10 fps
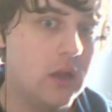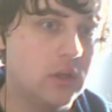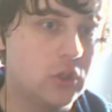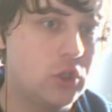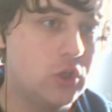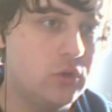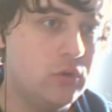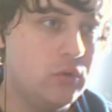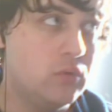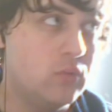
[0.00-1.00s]

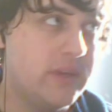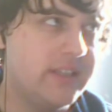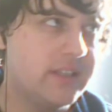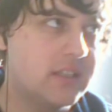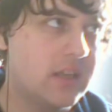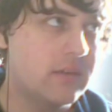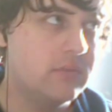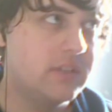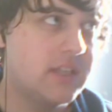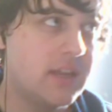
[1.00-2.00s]
2 weeks, I
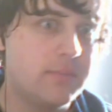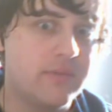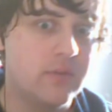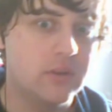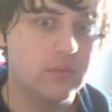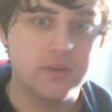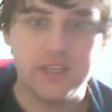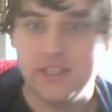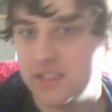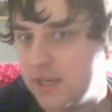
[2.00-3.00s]
would say, before the
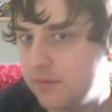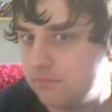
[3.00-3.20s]
release date.